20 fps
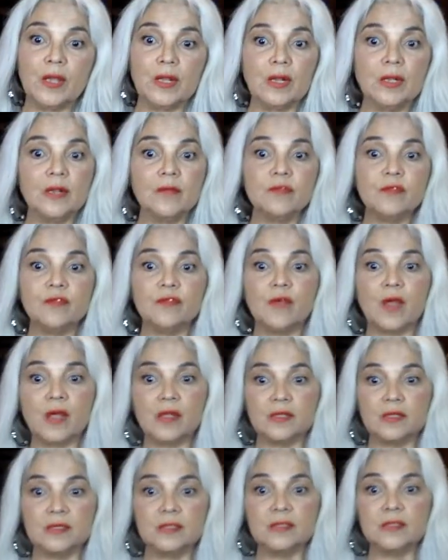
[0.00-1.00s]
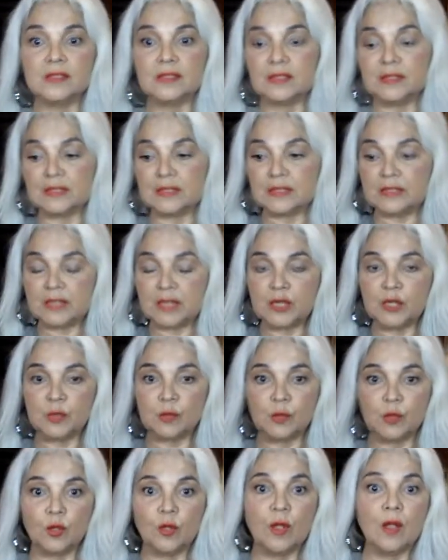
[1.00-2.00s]
And I love the fact this is a
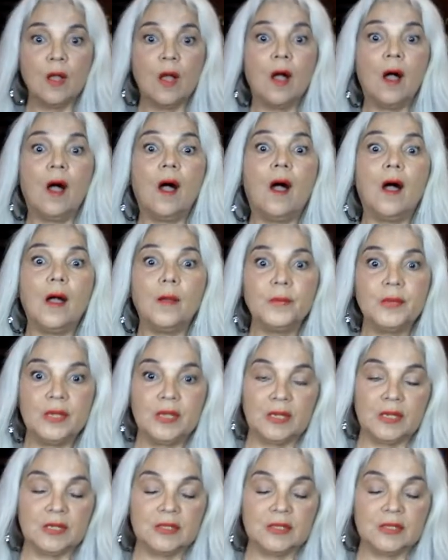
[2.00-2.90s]
sustainable hobby.